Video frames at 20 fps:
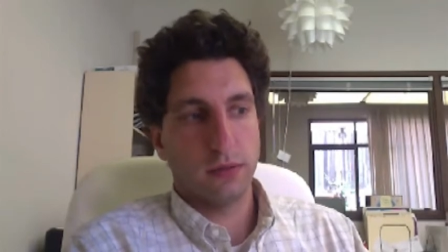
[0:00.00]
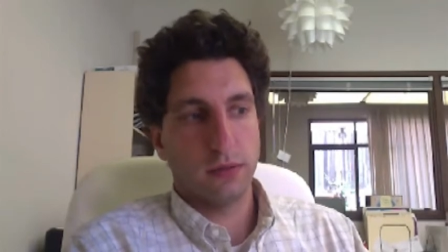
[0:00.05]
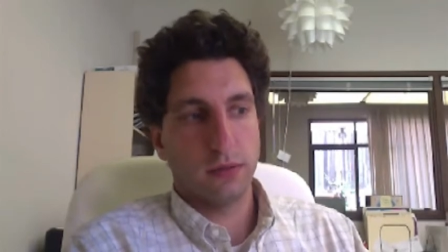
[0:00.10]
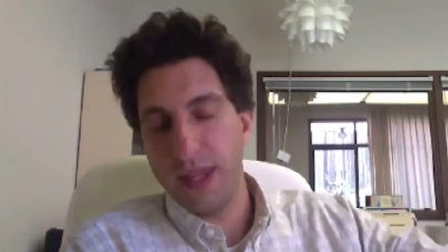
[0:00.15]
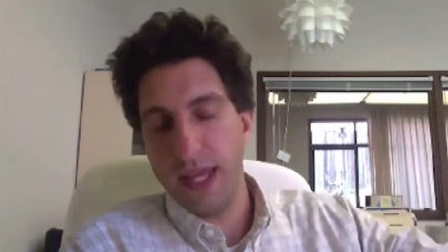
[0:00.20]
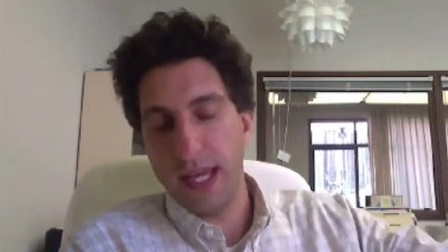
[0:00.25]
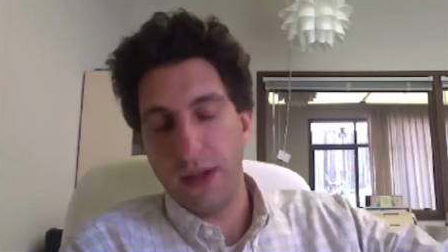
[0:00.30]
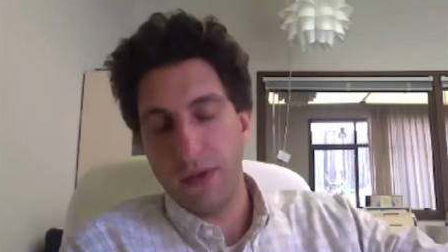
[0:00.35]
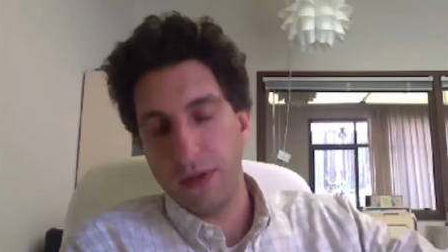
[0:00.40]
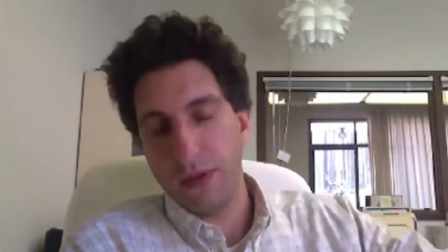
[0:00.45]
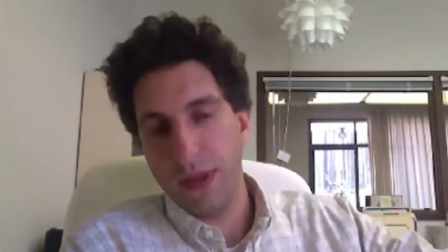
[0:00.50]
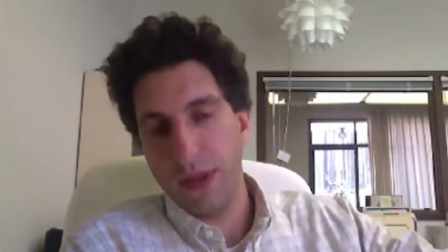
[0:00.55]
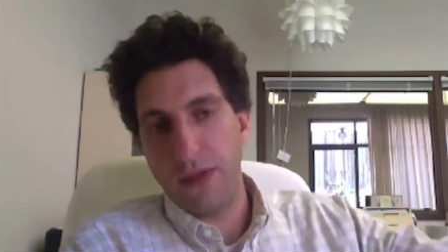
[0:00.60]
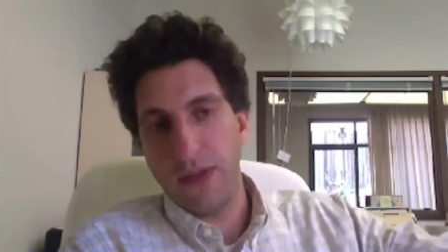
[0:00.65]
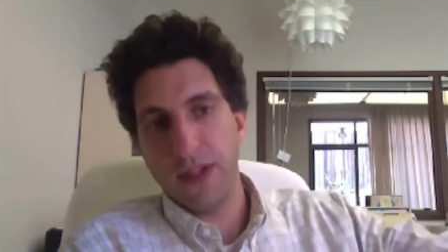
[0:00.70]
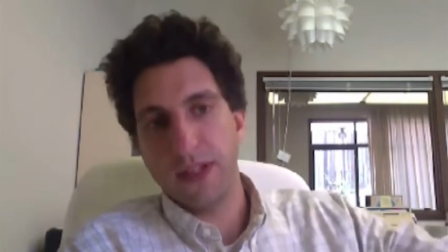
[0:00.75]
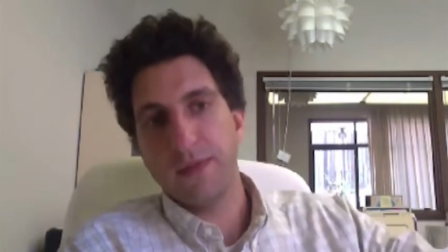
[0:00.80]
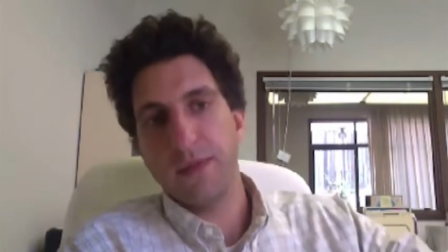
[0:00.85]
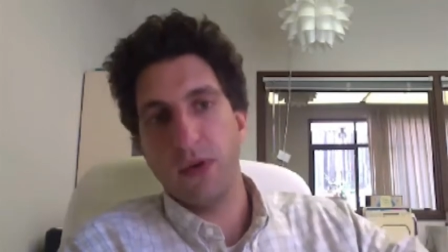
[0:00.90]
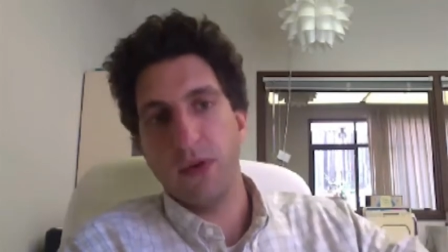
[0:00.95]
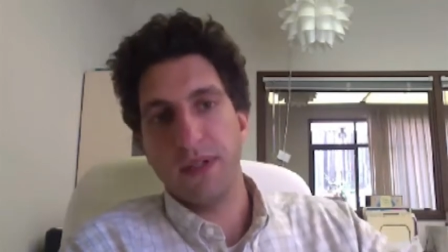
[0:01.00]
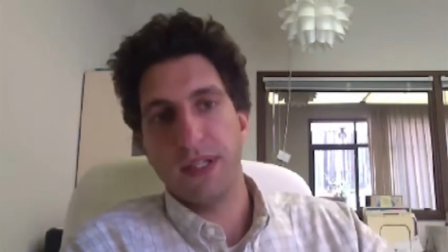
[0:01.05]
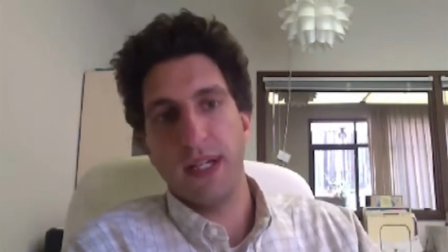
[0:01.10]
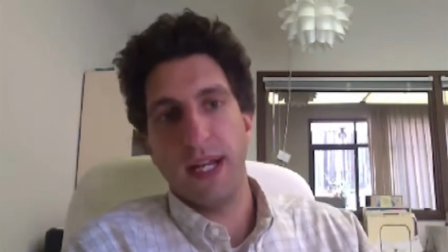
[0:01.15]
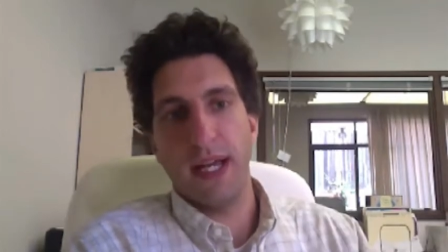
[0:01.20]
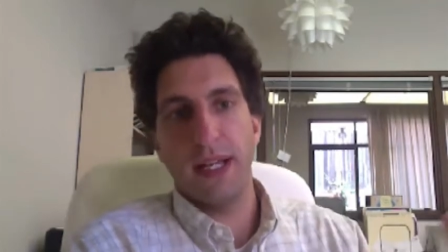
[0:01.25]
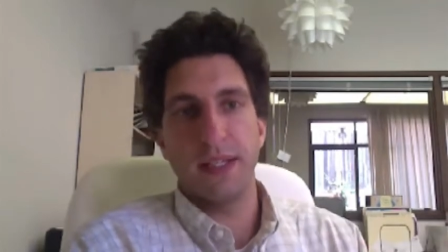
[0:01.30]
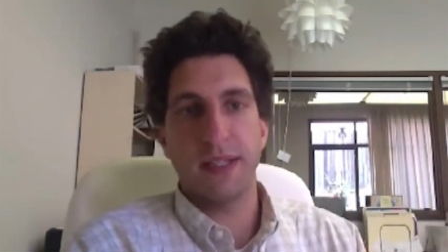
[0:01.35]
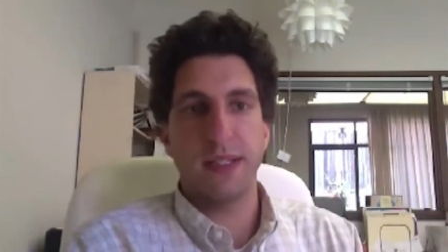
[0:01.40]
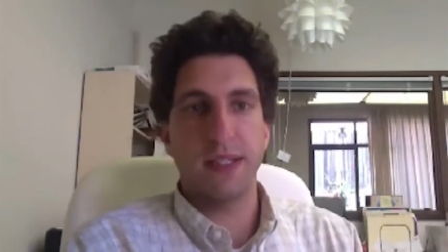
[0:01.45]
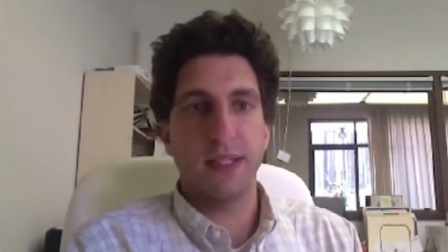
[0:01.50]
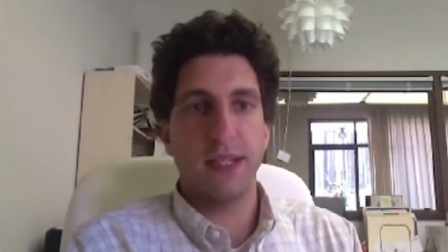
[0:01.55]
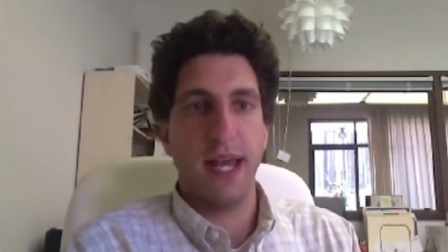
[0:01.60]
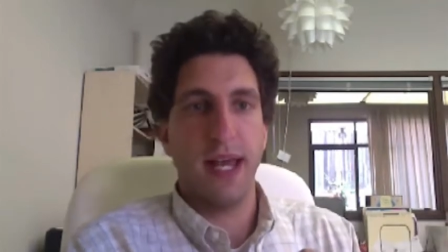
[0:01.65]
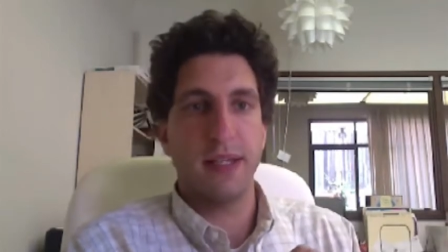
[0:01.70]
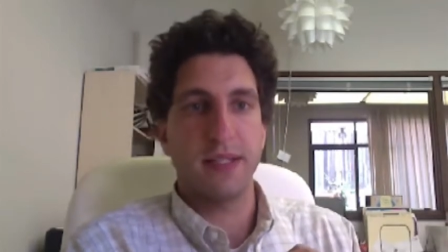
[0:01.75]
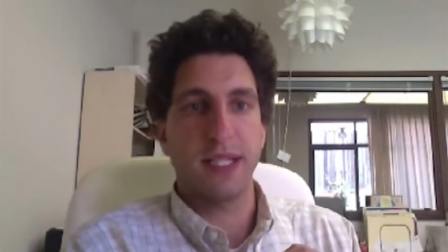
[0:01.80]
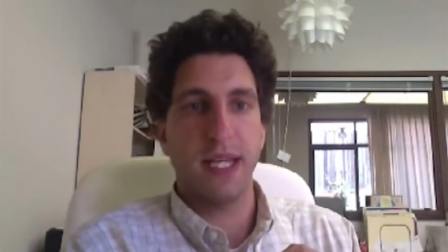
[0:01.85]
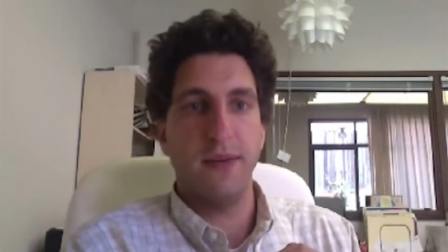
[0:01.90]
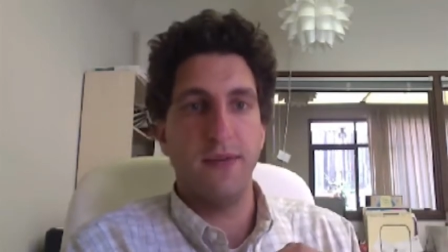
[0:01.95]
this thing that this person has
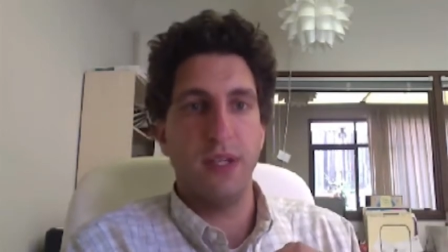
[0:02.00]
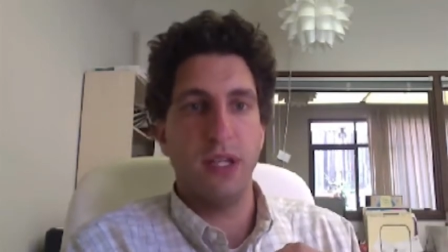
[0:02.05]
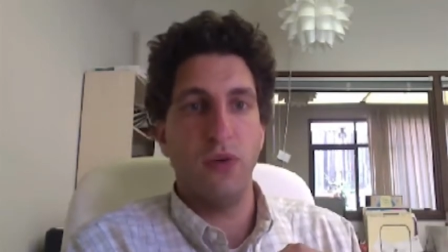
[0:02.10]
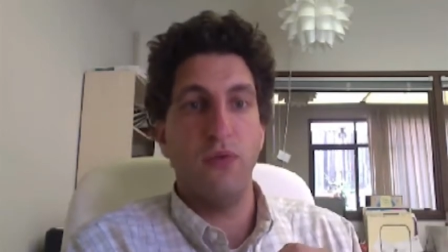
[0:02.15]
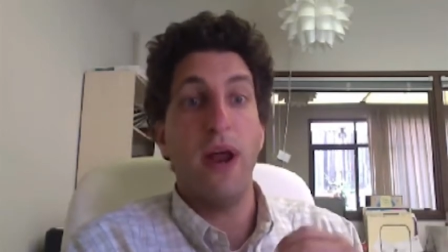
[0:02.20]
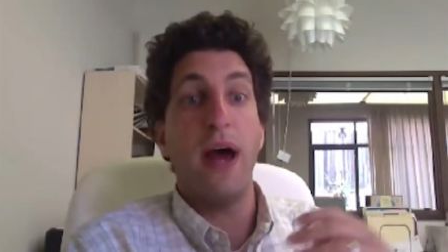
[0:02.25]
given you,